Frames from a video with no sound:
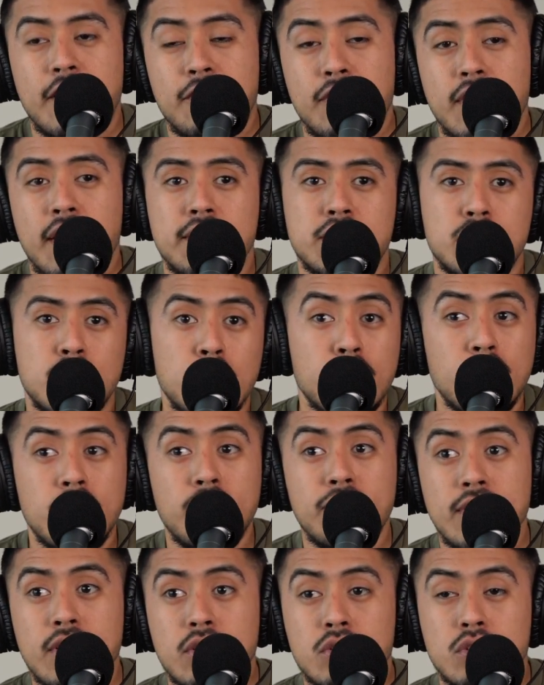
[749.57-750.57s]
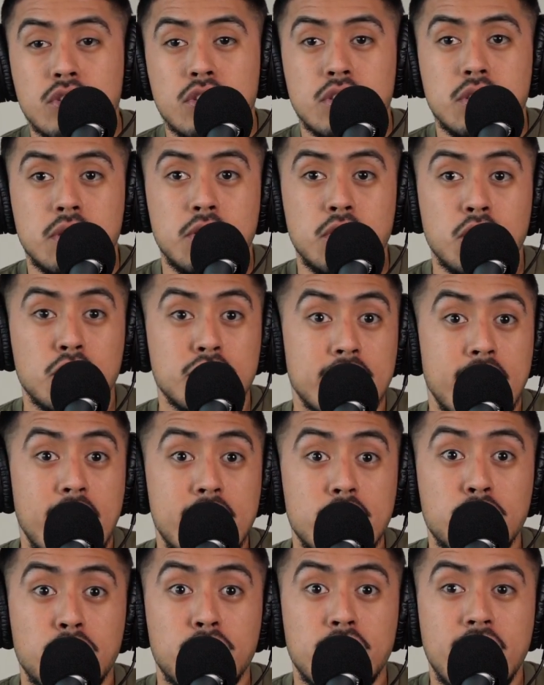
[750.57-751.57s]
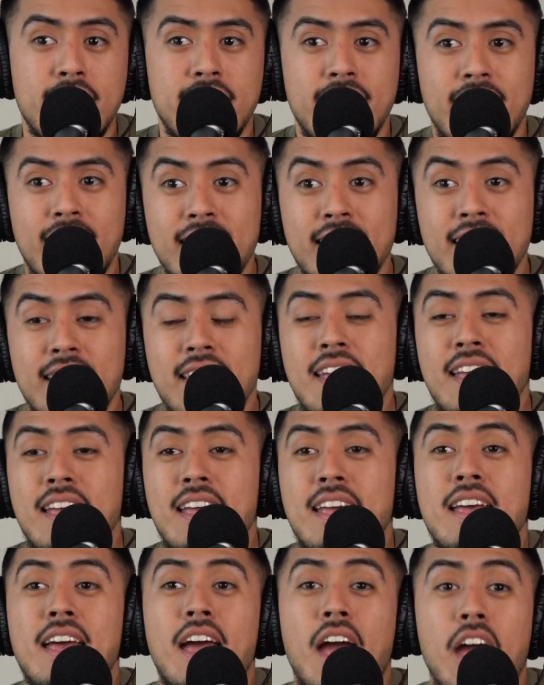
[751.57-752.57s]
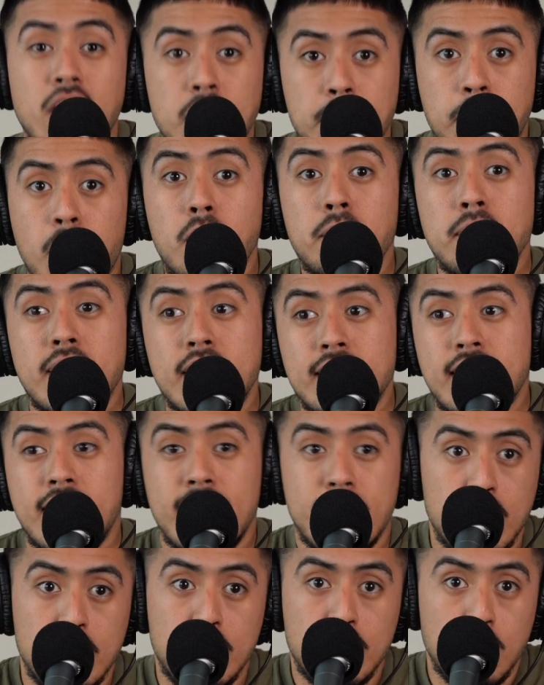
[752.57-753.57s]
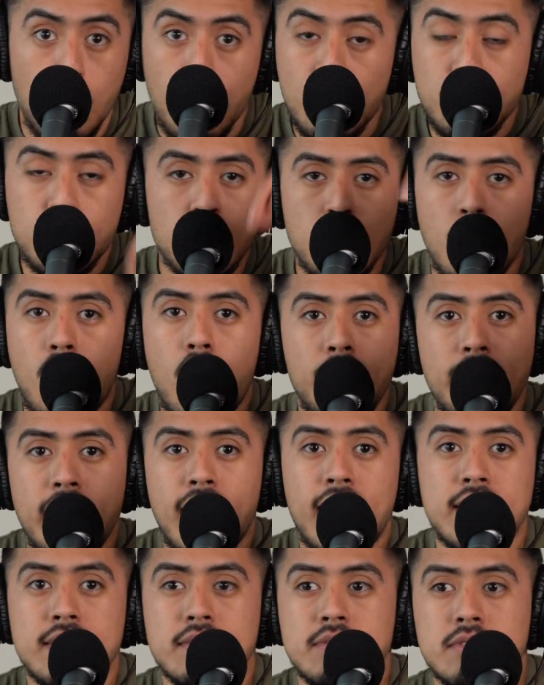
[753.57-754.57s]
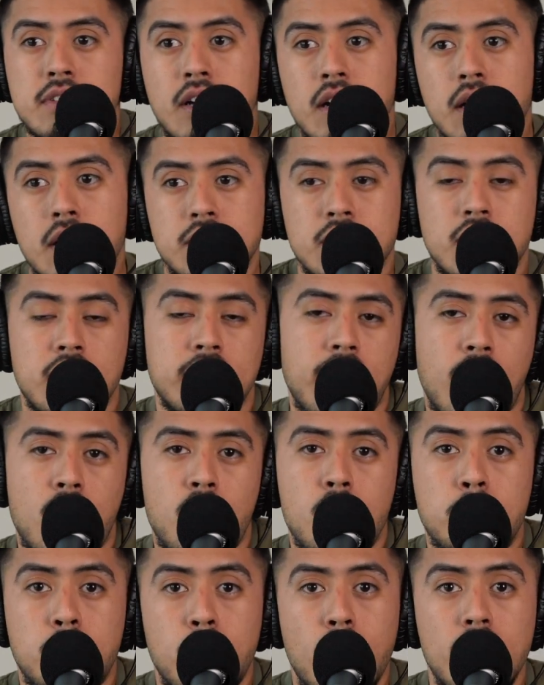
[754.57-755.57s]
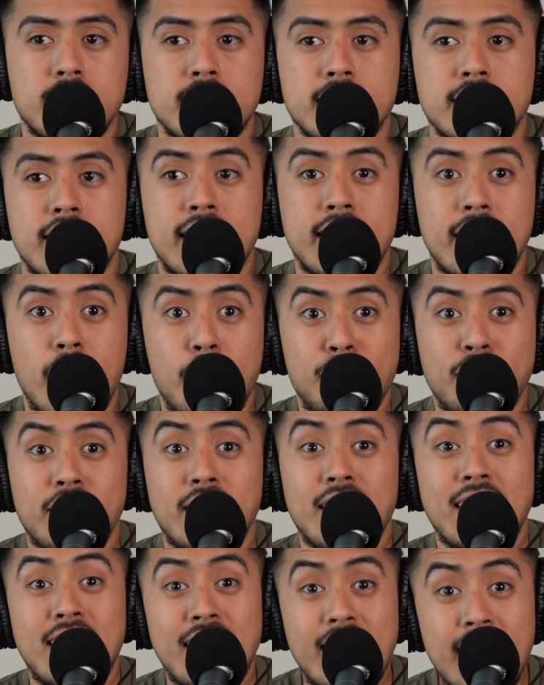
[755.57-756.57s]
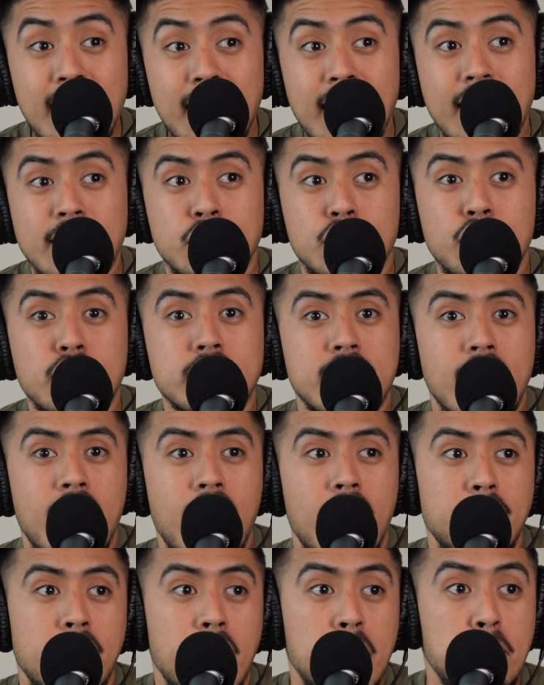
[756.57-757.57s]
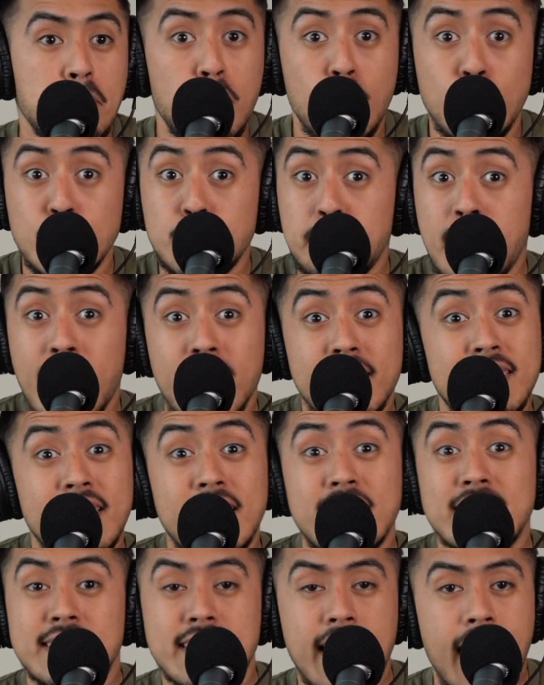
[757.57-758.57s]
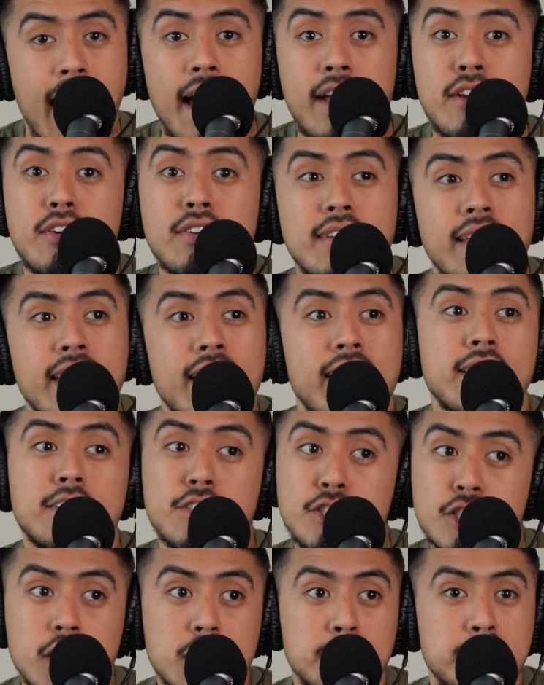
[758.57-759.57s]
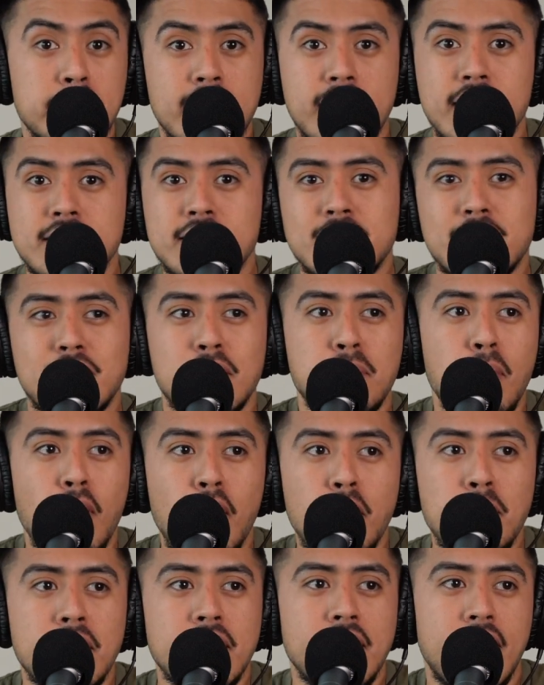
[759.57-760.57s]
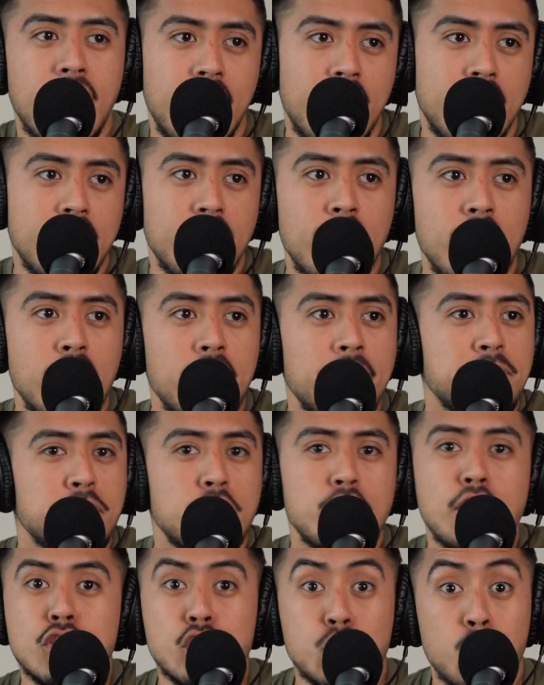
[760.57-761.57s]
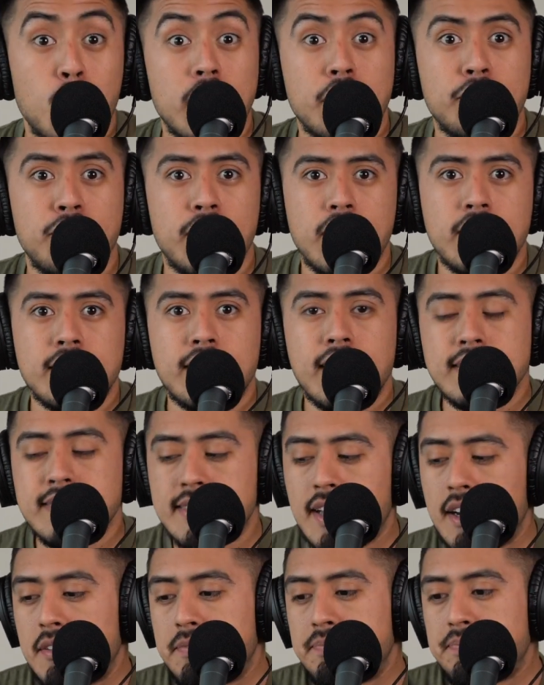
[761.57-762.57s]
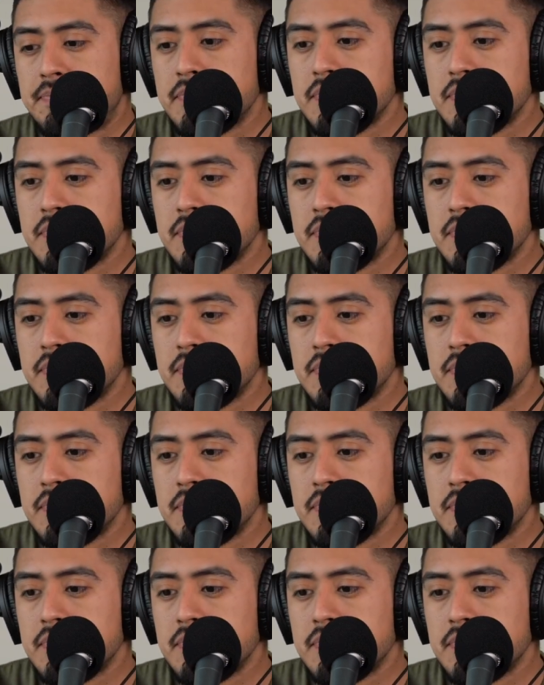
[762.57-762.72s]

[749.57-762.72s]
If you have 2-3 vehicles, scheduled for that day, an apartment, like going through all that, that whole process can definitely eat into your time and push back the entire day just because it's an apartment and you're trying to figure things out.